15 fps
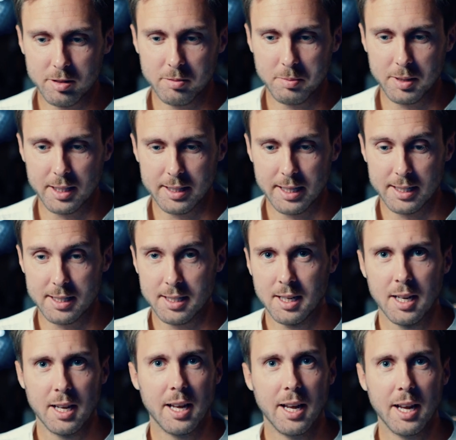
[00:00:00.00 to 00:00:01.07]
to me that,
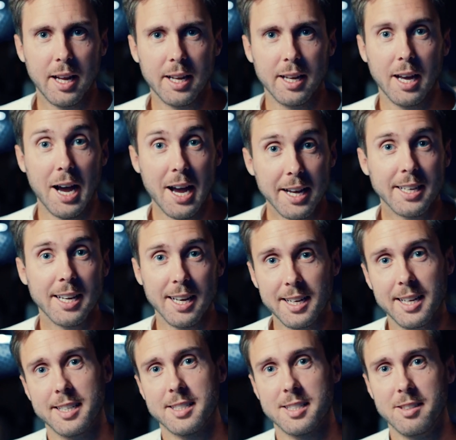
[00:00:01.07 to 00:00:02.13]
hey, I can
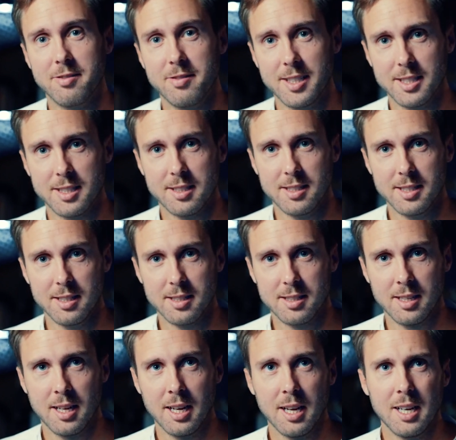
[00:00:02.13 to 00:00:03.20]
actually finish this.
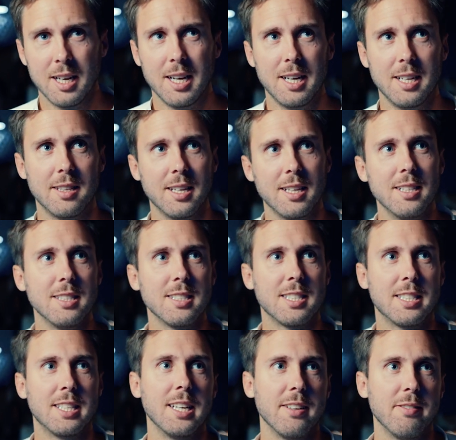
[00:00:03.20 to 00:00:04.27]
And then
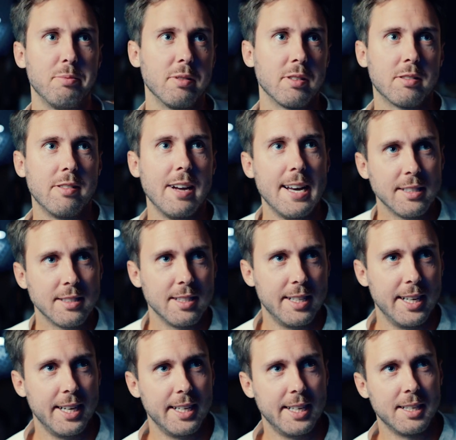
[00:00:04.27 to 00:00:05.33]
instead of
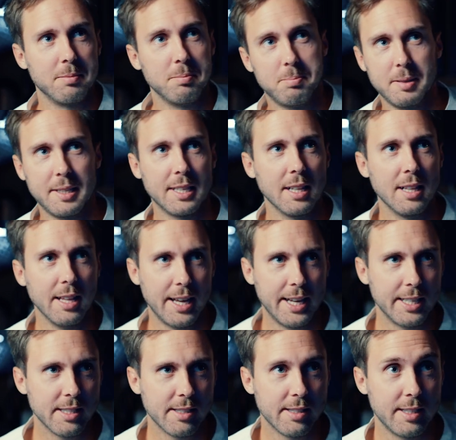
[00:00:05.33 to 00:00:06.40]
procrastinating, being
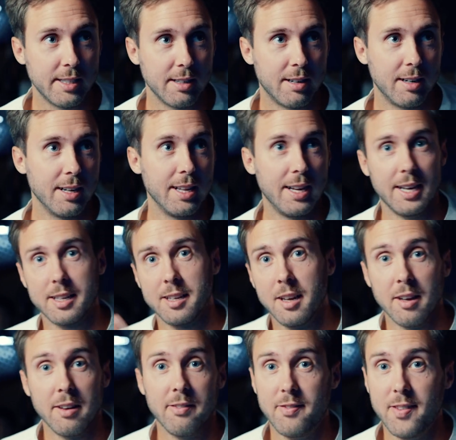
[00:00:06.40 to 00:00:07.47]
lazy, or like
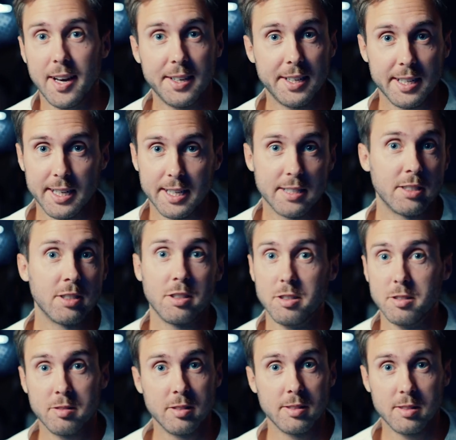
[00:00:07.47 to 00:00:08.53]
finding
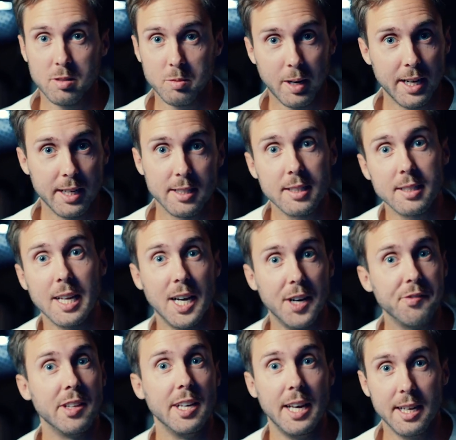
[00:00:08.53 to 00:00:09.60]
excuses to why I didn't
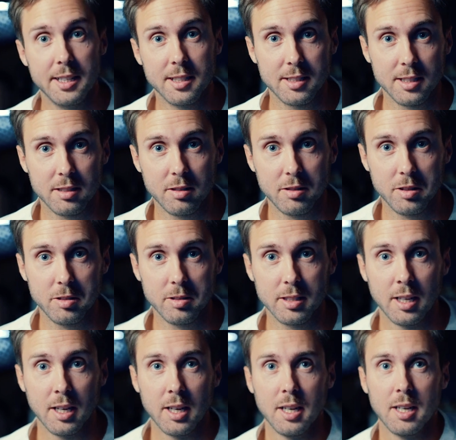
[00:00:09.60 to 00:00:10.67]
have the energy to do
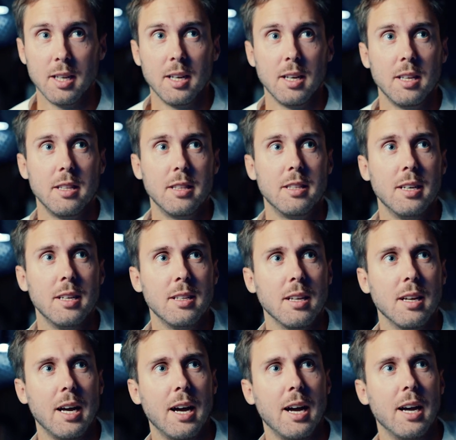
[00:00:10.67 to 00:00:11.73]
it, then
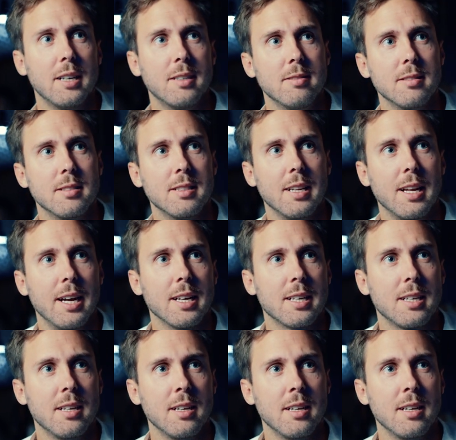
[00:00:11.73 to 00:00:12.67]
I could like